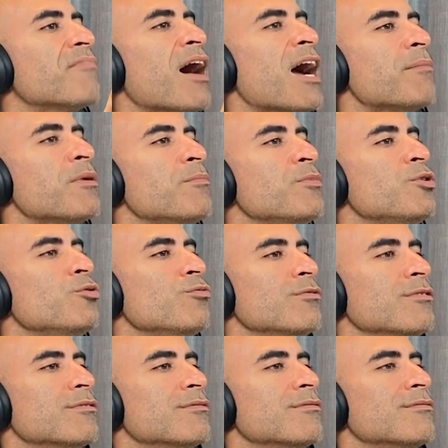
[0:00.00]
I'm
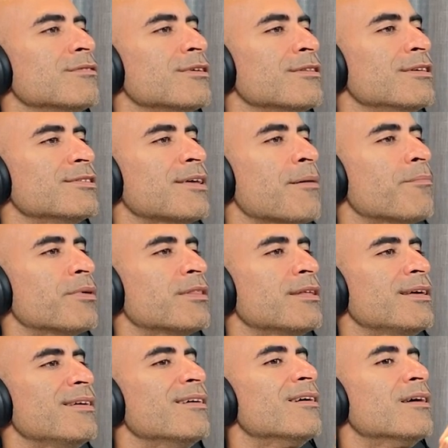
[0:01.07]
immune to this
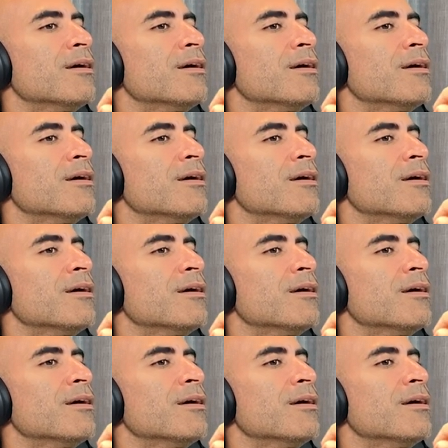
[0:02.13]
empathy